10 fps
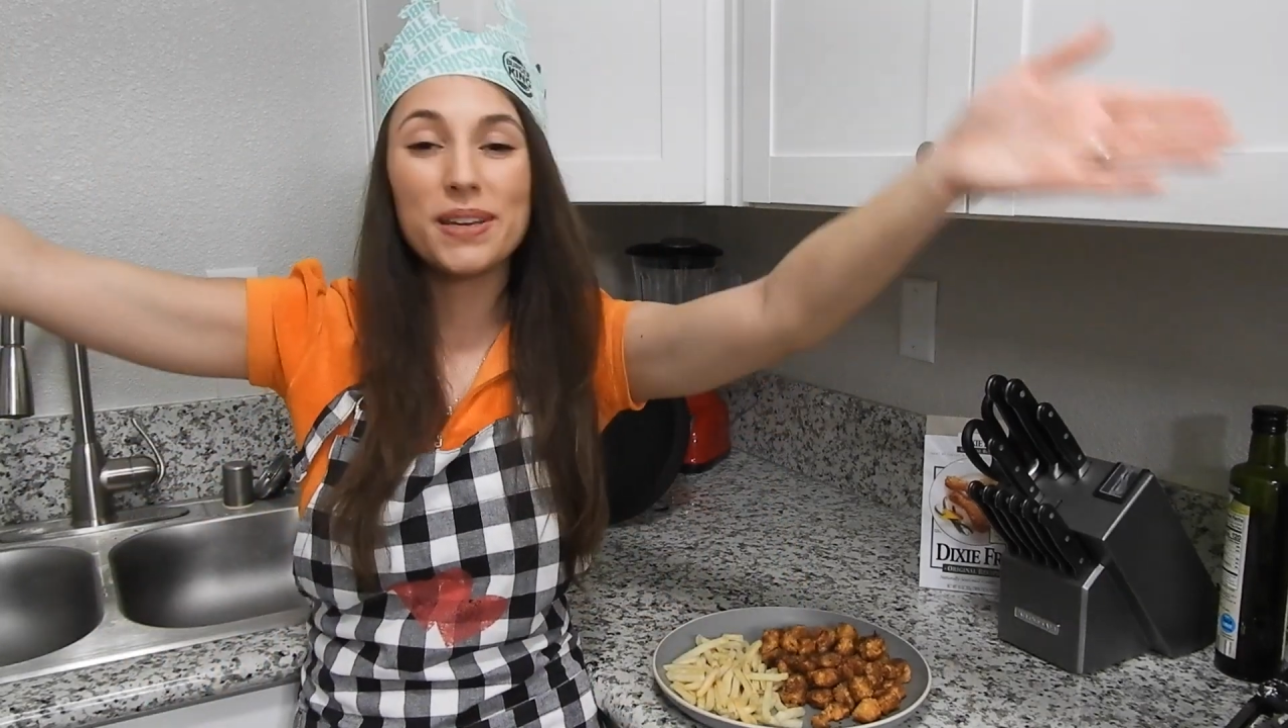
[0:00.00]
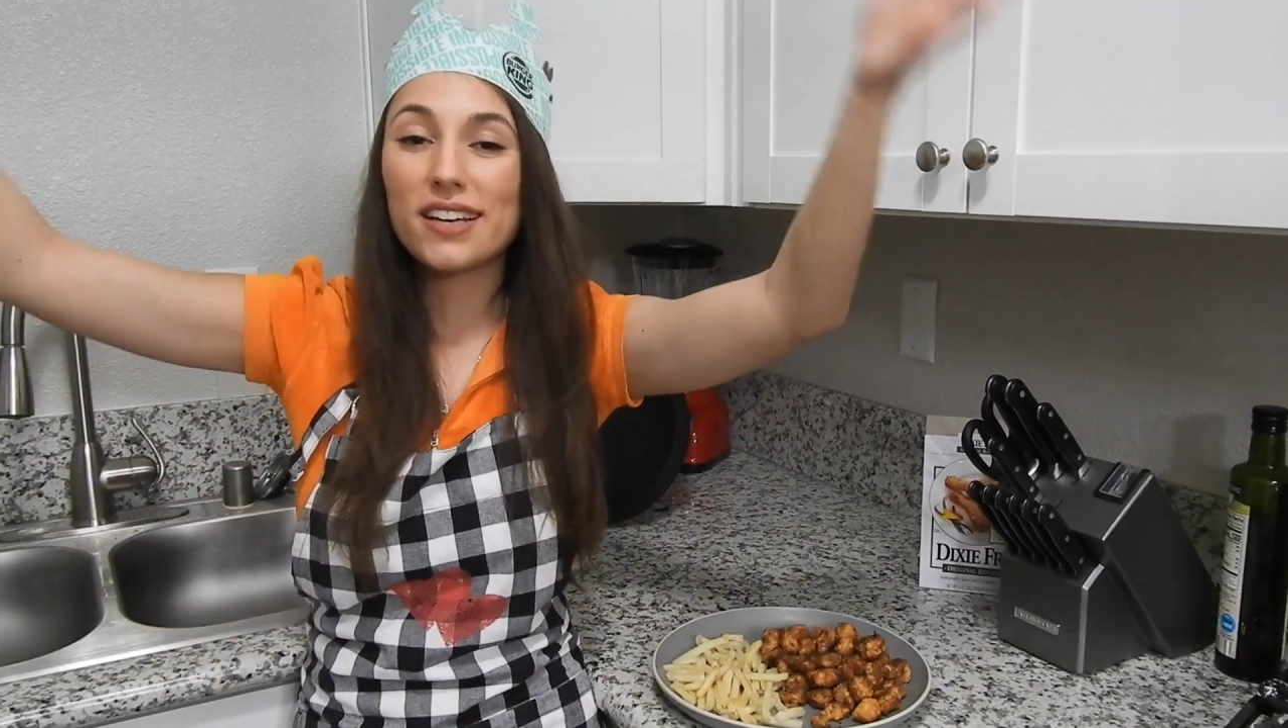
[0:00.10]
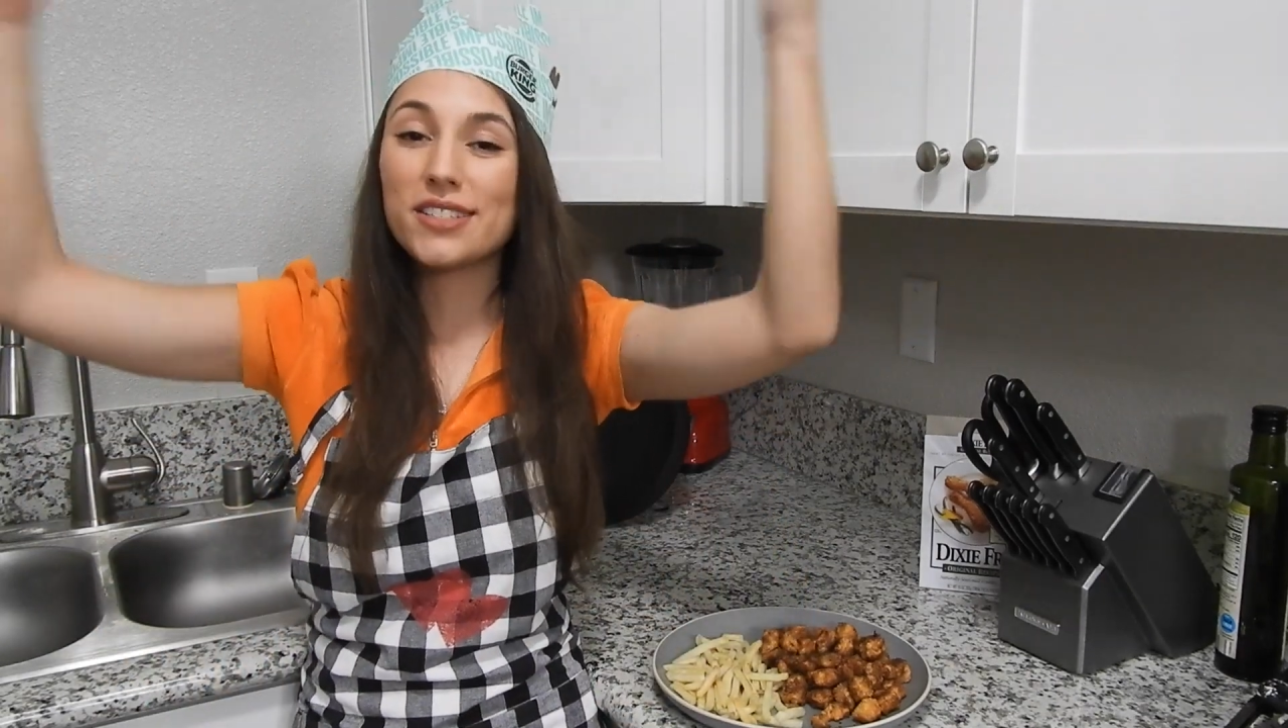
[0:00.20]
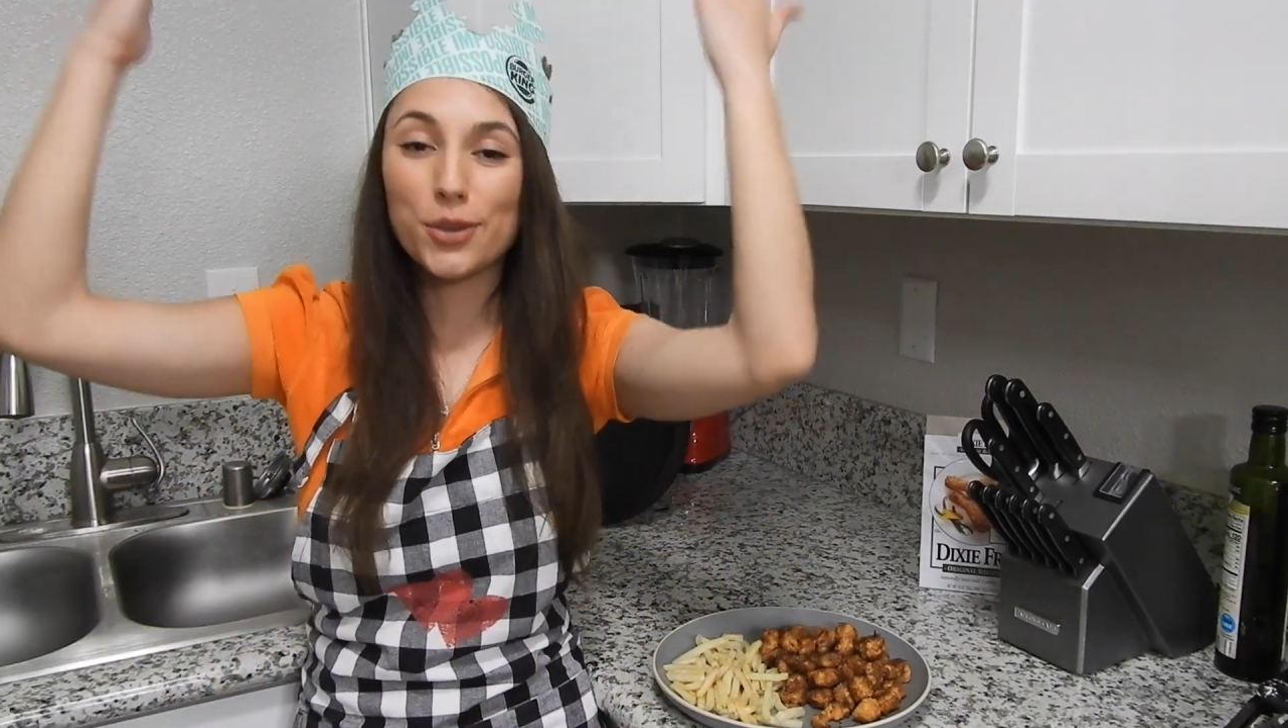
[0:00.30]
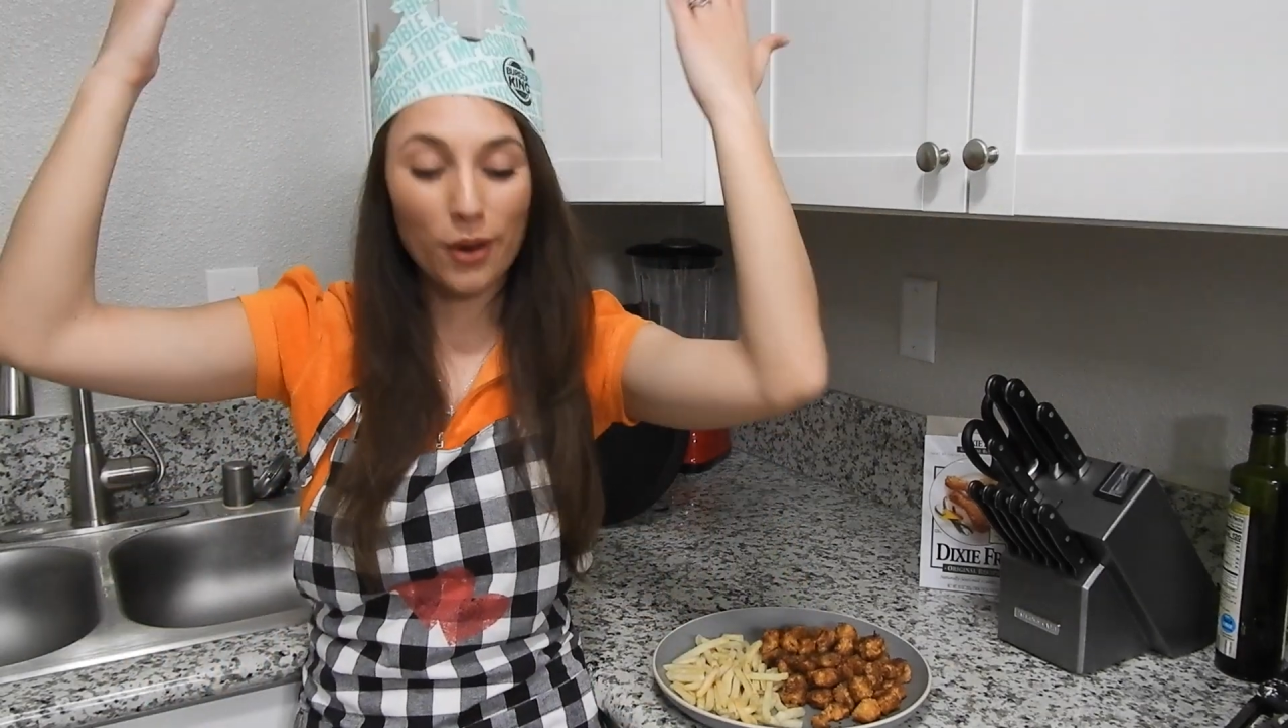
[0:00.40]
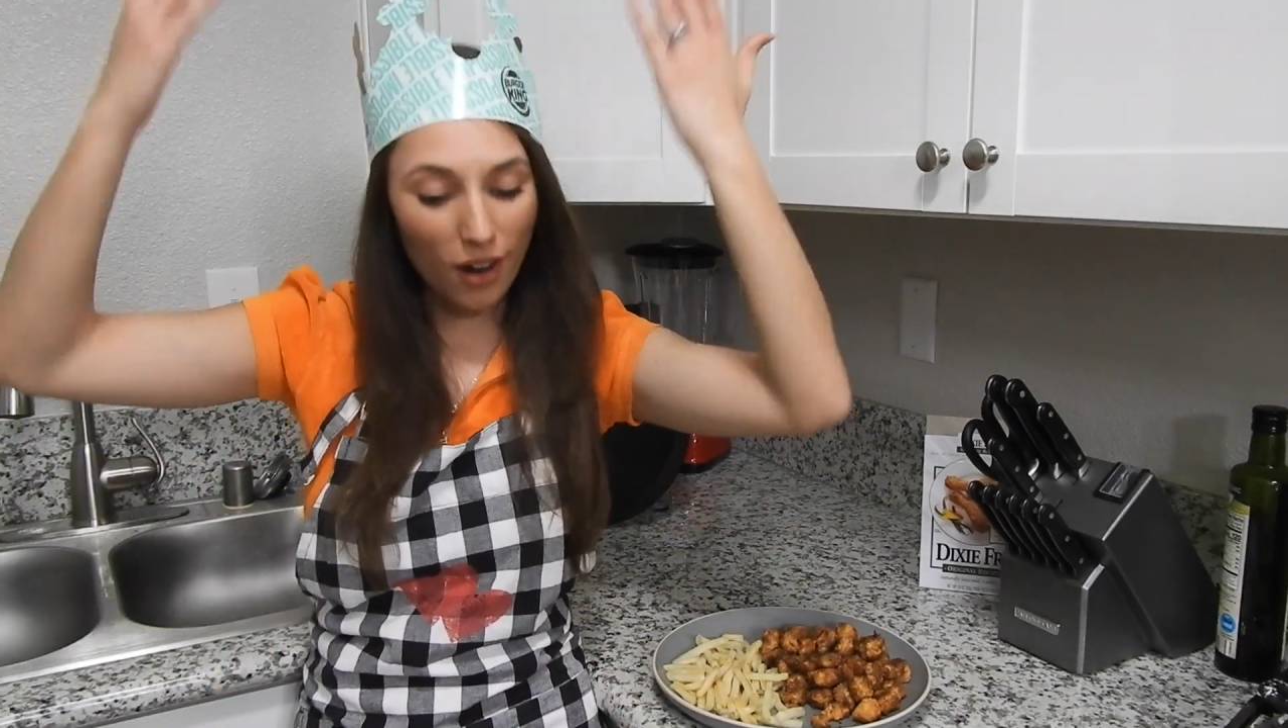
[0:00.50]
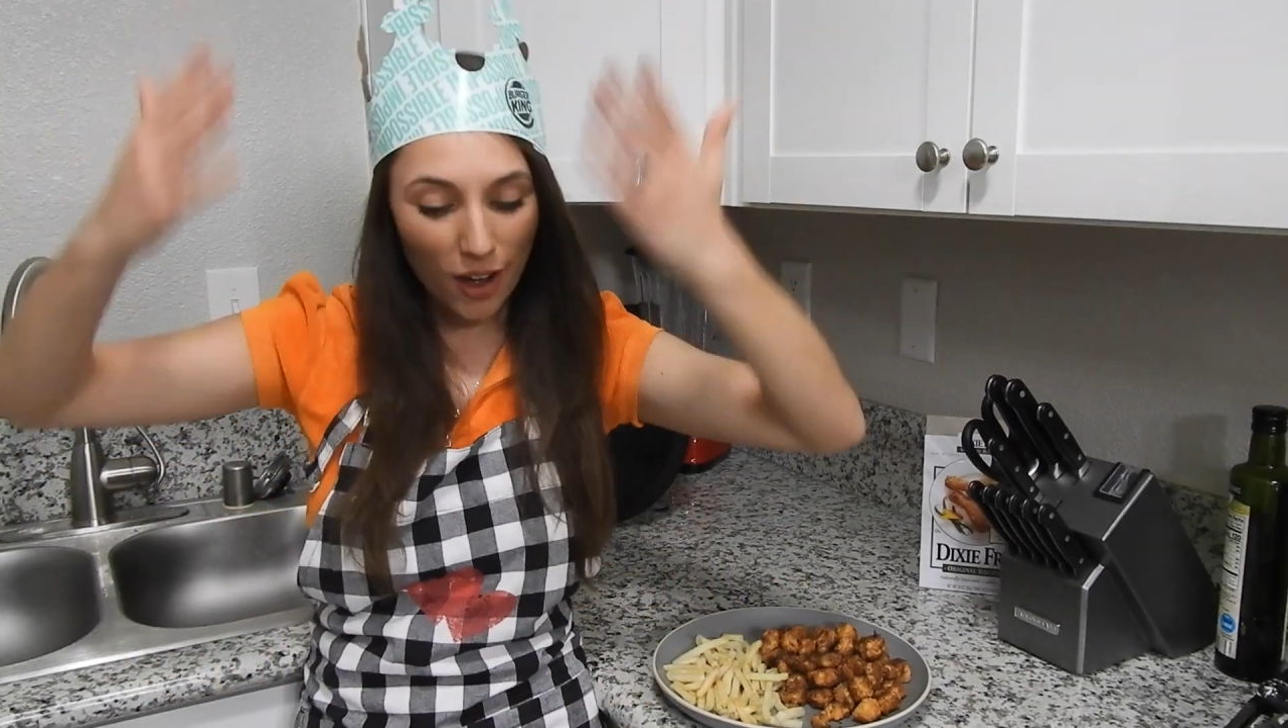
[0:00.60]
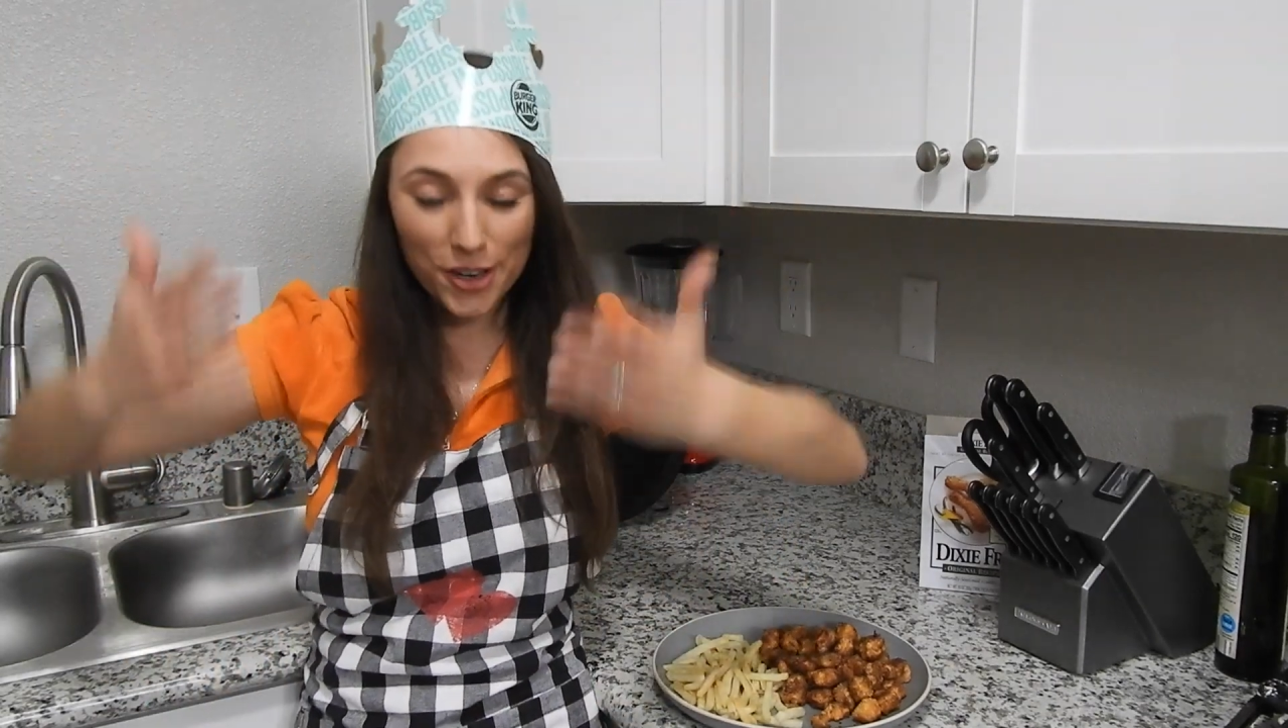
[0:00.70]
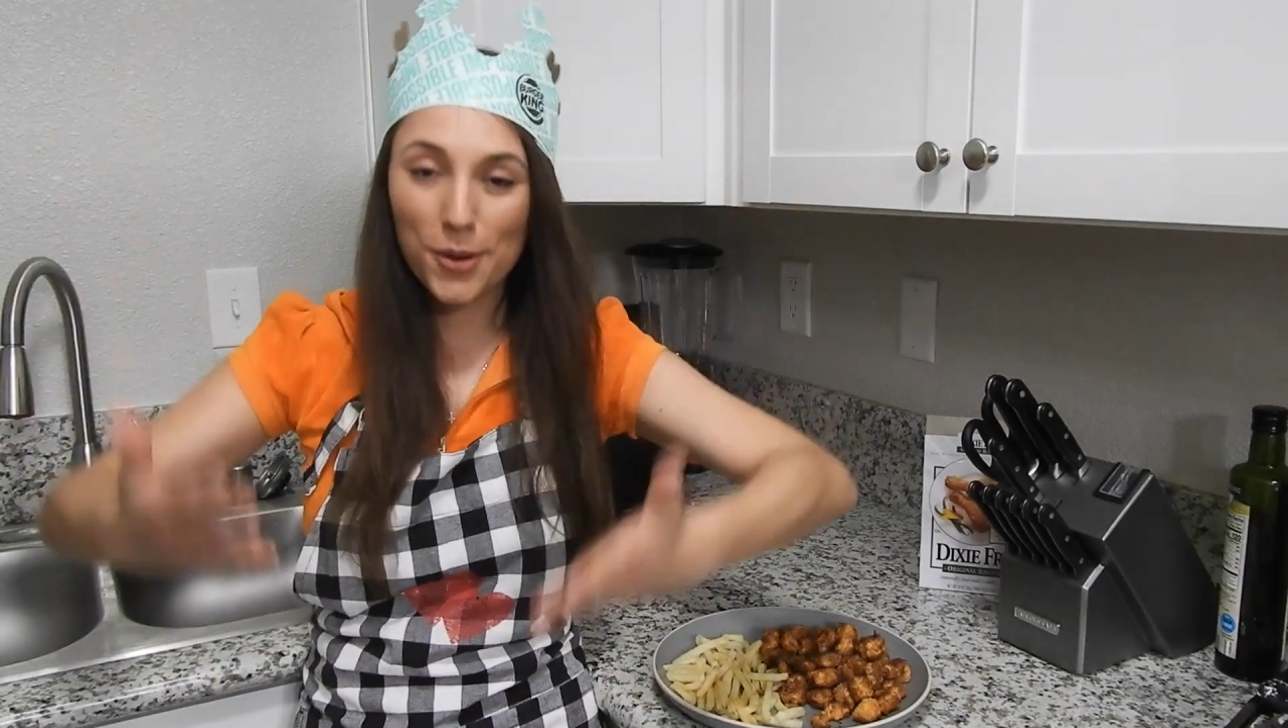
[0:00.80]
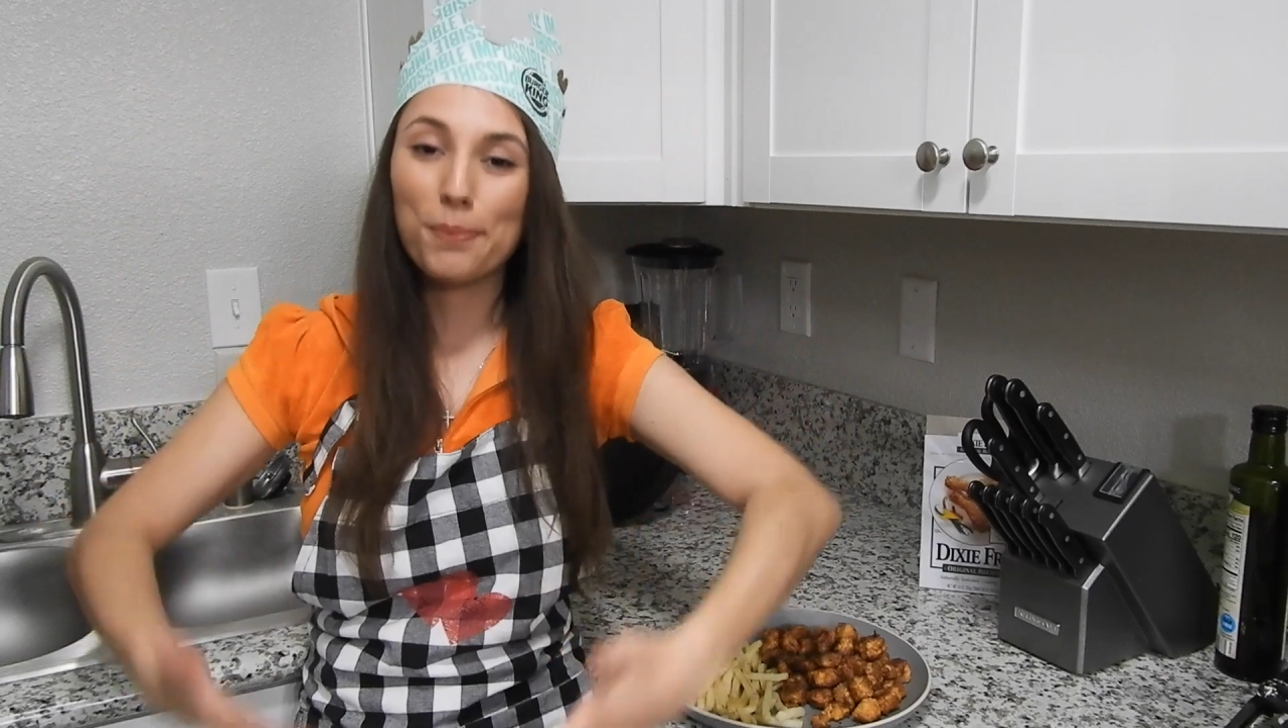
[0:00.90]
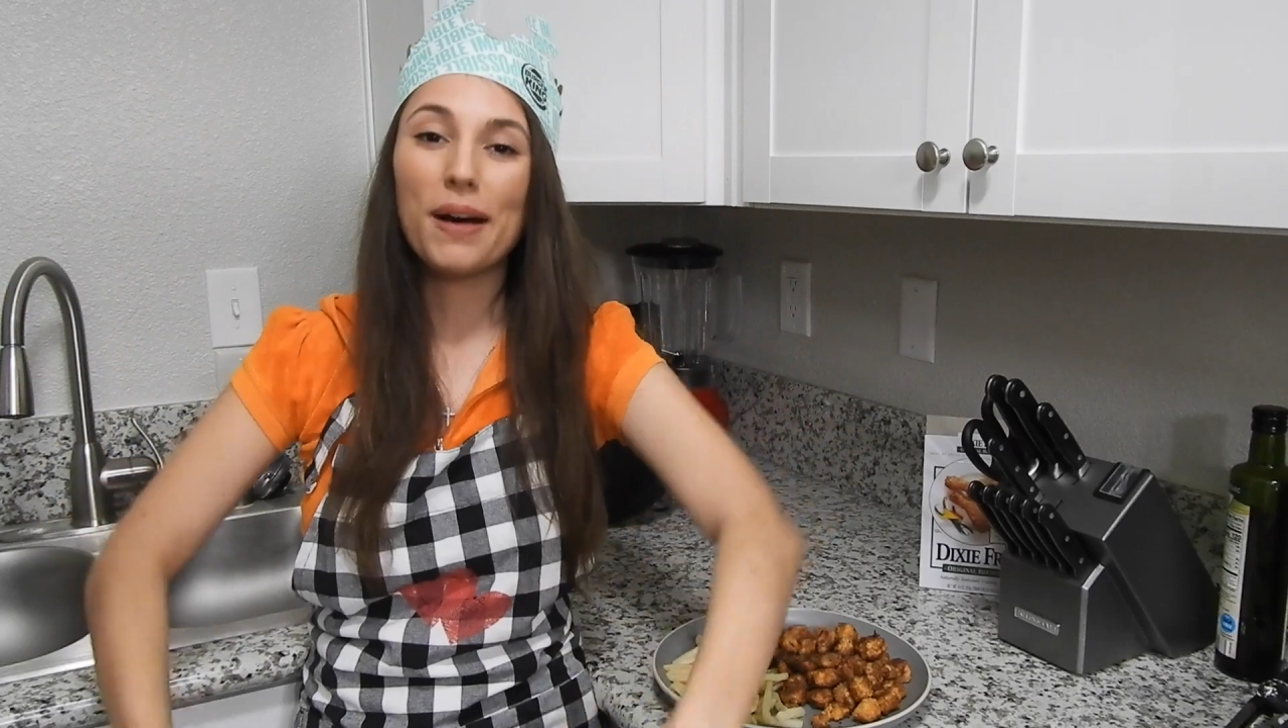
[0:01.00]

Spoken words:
because you're on